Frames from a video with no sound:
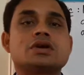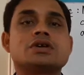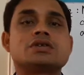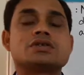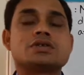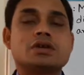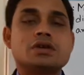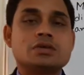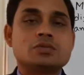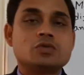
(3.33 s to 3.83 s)

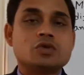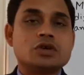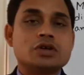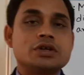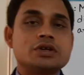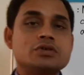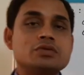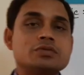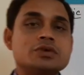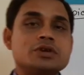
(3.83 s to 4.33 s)
Assalamu
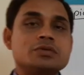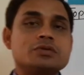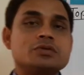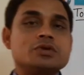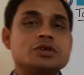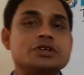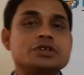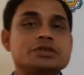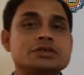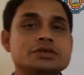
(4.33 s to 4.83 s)
alaikum
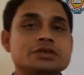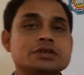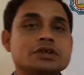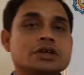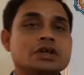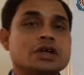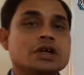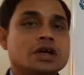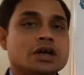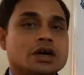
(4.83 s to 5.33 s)
everyone.
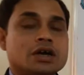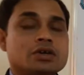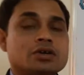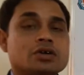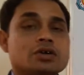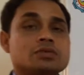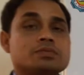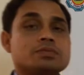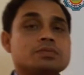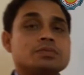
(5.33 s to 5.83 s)
I
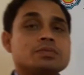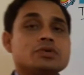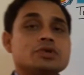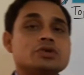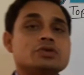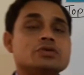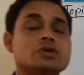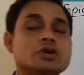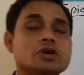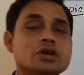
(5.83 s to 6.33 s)
hope
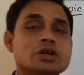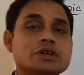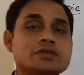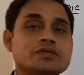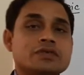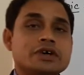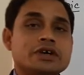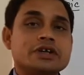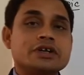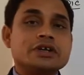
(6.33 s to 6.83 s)
you all are
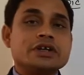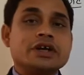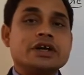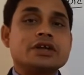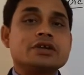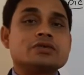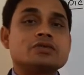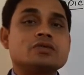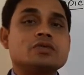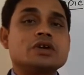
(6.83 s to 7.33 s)
fine
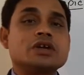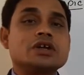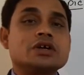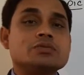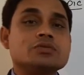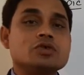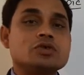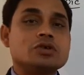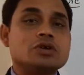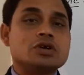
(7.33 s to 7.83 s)
and
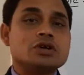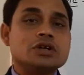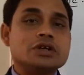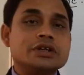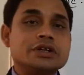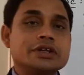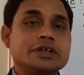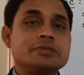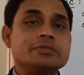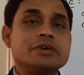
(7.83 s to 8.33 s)
welcome you
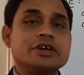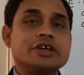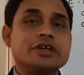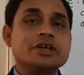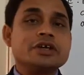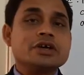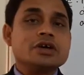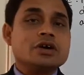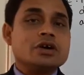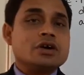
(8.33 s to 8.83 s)
all in
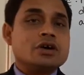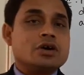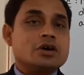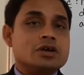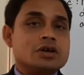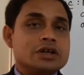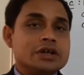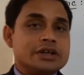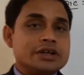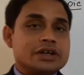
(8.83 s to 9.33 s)
my
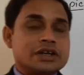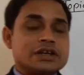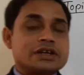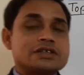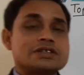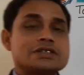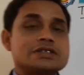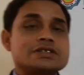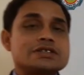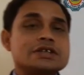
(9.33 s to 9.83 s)
online
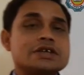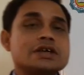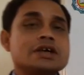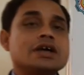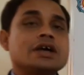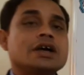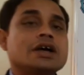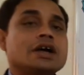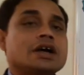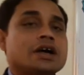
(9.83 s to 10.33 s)
class.
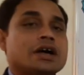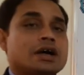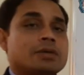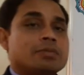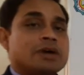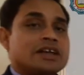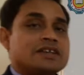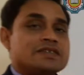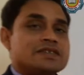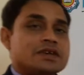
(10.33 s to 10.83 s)

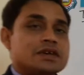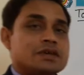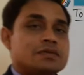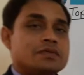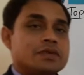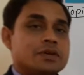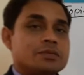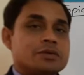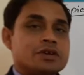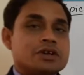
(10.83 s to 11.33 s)
Myself
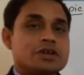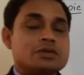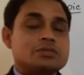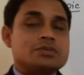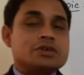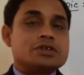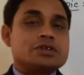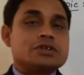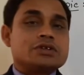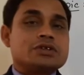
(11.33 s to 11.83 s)
Imran
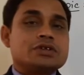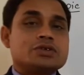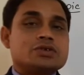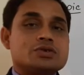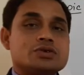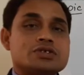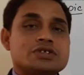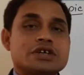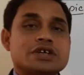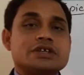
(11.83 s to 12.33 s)
Ahmed,
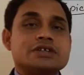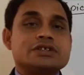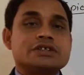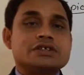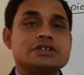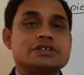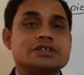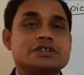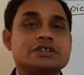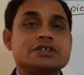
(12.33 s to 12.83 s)
your science
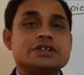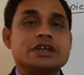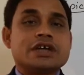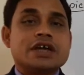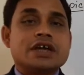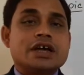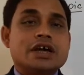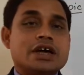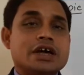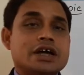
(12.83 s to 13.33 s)
teacher,
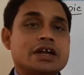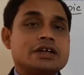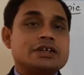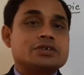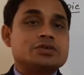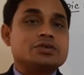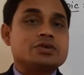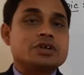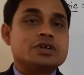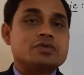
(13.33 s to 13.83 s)

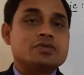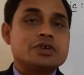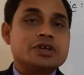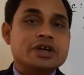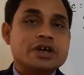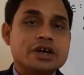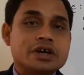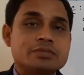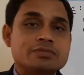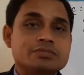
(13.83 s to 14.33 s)
and today we
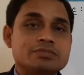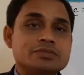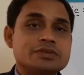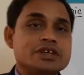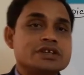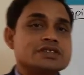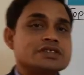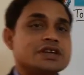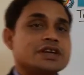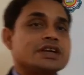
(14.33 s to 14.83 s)
have
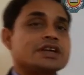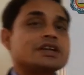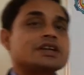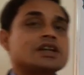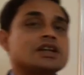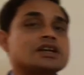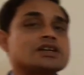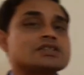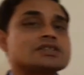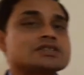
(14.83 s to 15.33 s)
the second
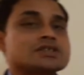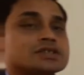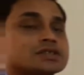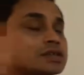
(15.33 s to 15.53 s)
class